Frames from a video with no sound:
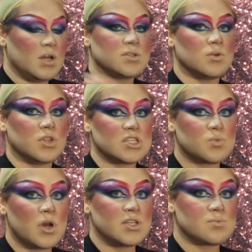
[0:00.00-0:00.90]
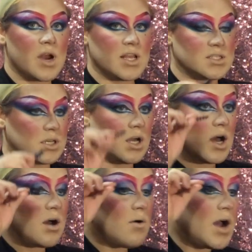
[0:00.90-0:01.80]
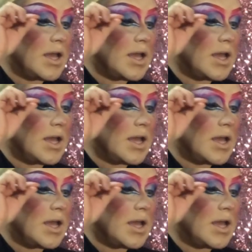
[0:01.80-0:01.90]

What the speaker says: So this one is ready to go.